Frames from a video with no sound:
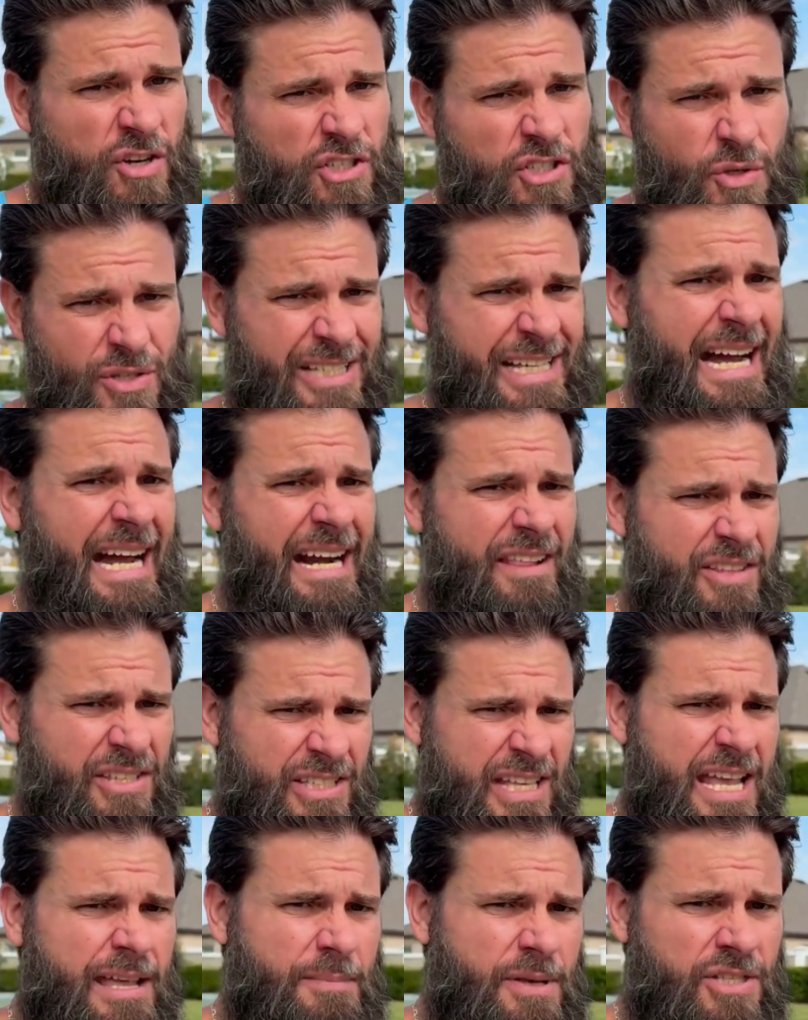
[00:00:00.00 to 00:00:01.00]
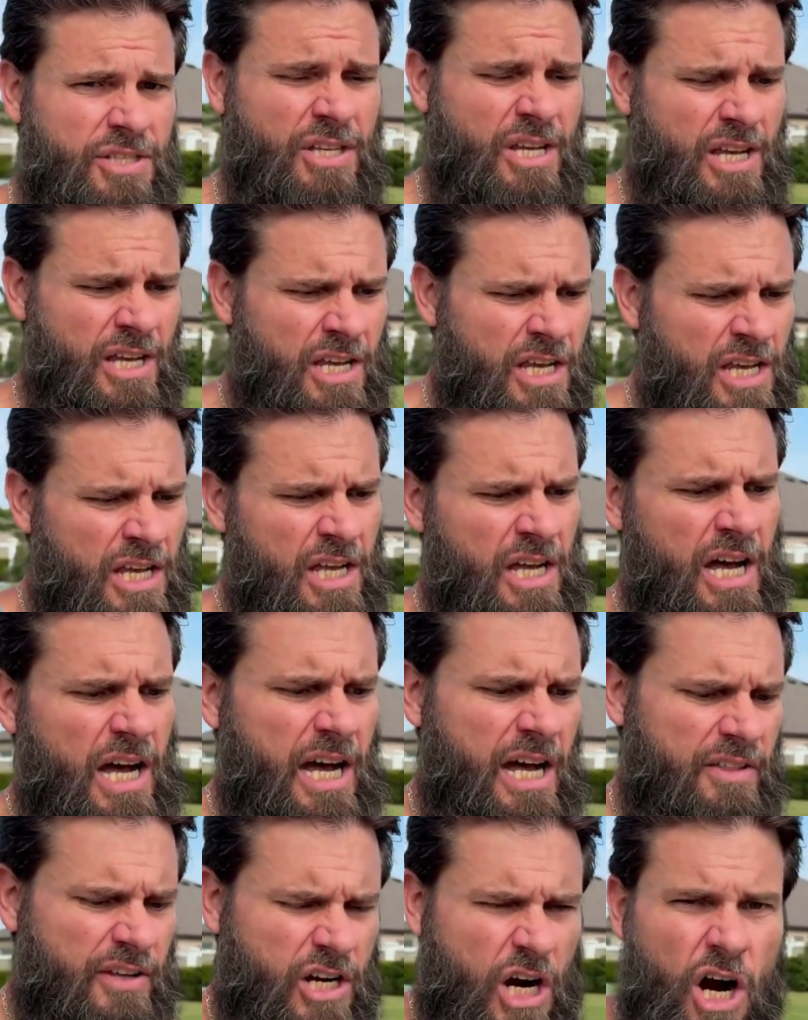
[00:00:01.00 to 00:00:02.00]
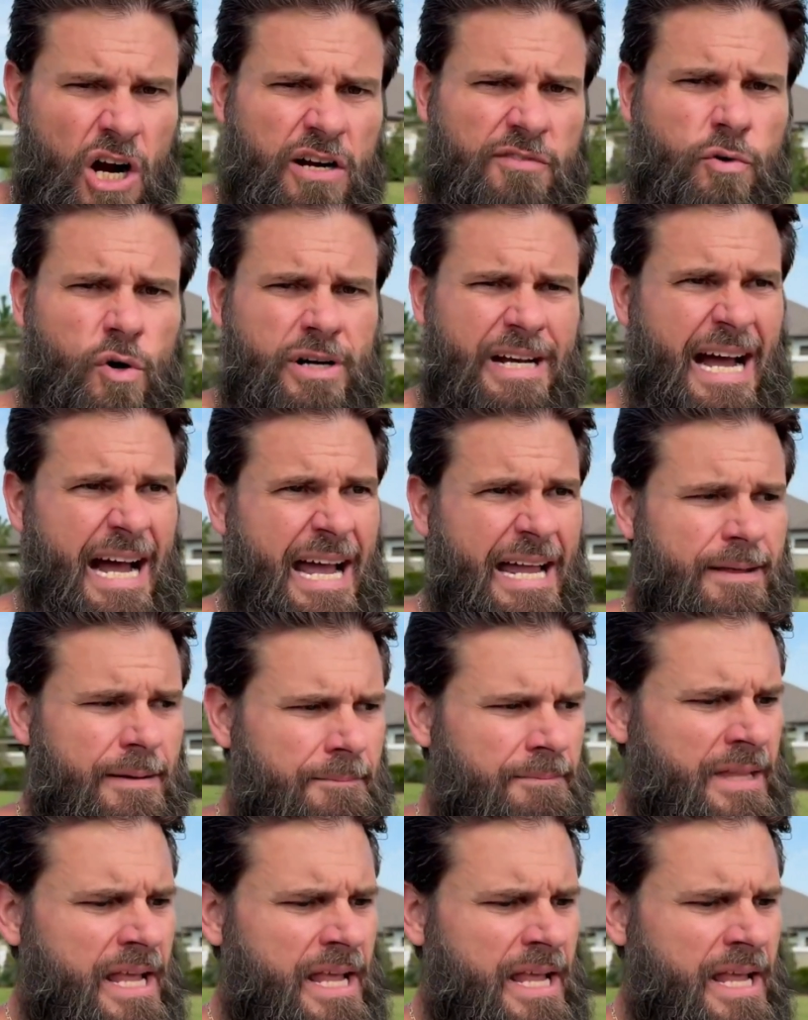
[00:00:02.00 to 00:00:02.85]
So it's kind of the same as the carnivore diet.